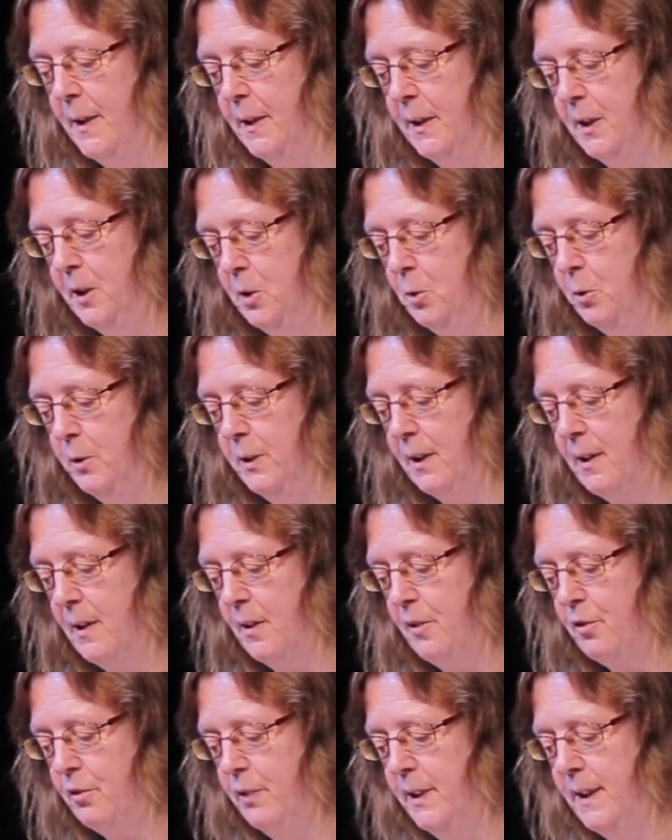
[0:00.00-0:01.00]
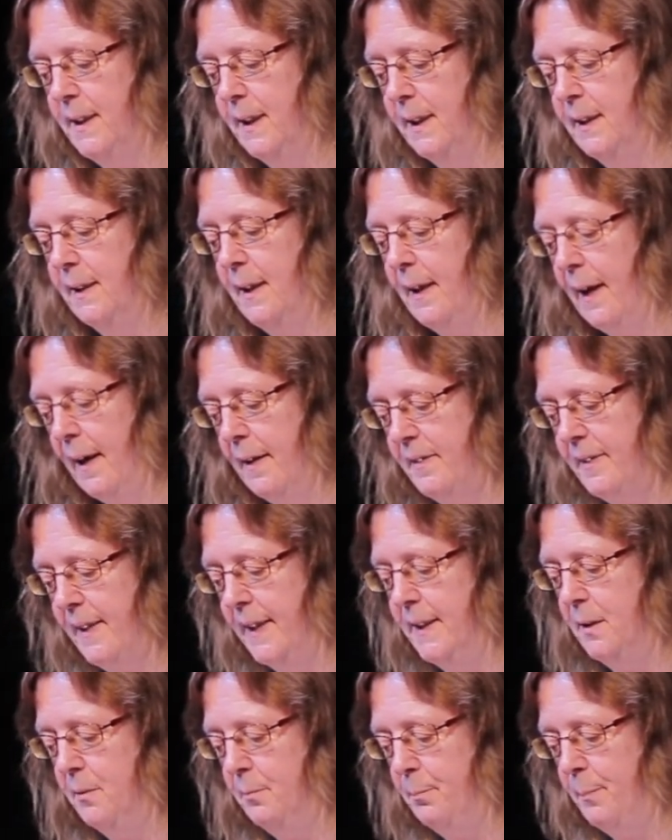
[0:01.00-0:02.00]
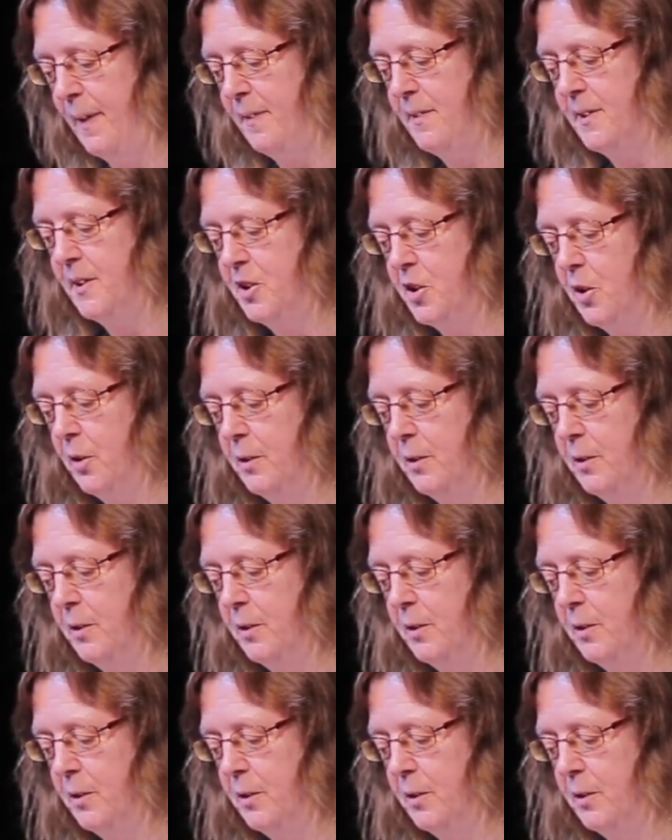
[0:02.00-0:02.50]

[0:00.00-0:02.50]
the eunuch is reading the Isaiah passage